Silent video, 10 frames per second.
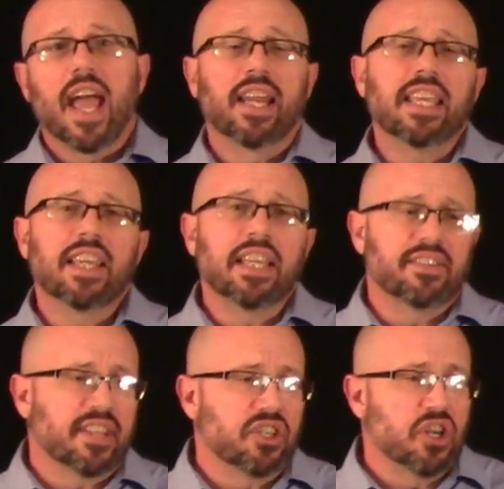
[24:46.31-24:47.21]
And he
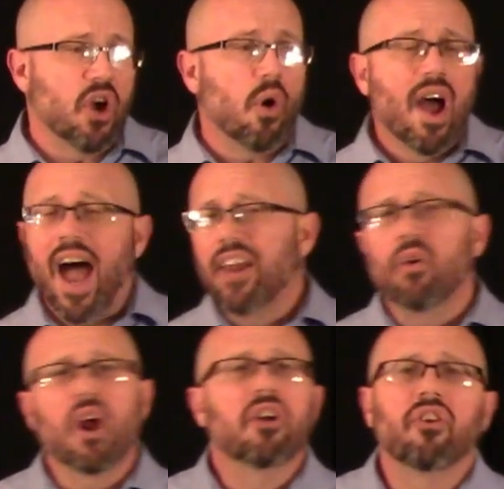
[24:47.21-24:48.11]
said, you know, I
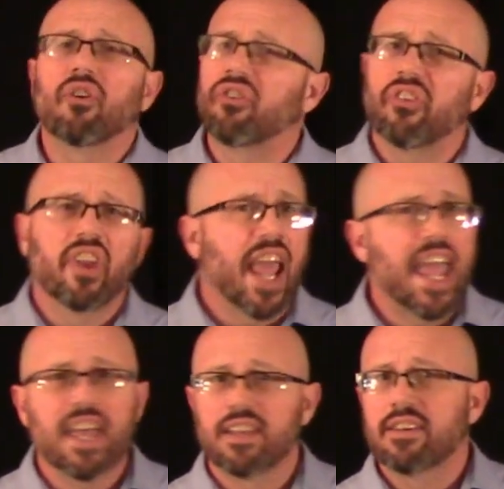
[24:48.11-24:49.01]
don't
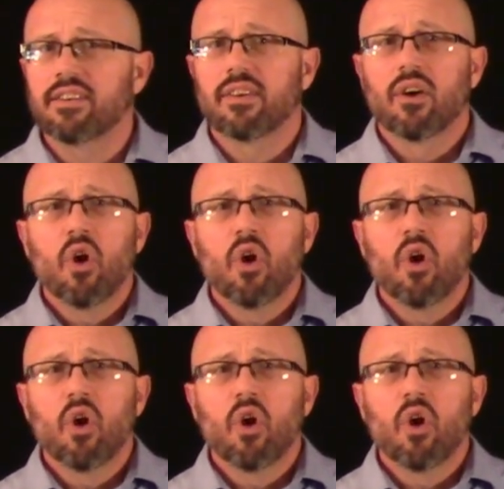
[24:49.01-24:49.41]
understand